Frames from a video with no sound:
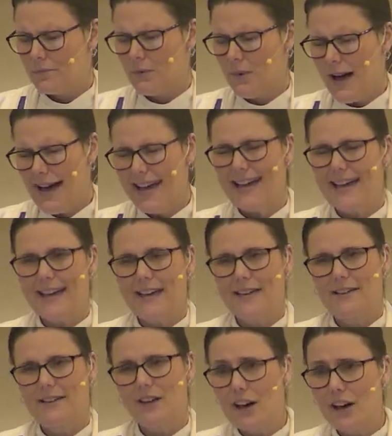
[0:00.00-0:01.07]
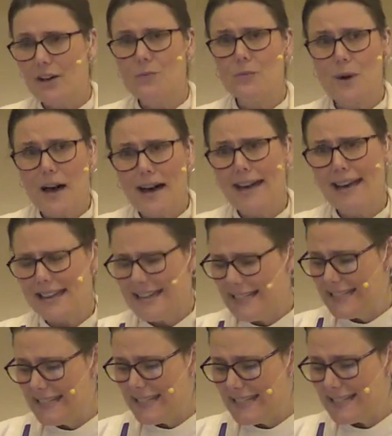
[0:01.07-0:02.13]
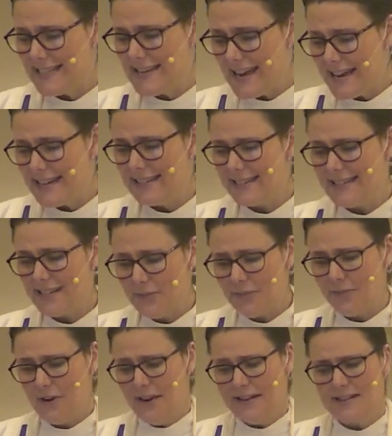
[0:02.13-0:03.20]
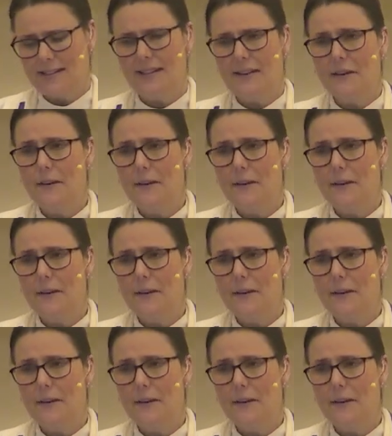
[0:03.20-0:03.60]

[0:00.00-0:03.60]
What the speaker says: Why, God, why is this night different?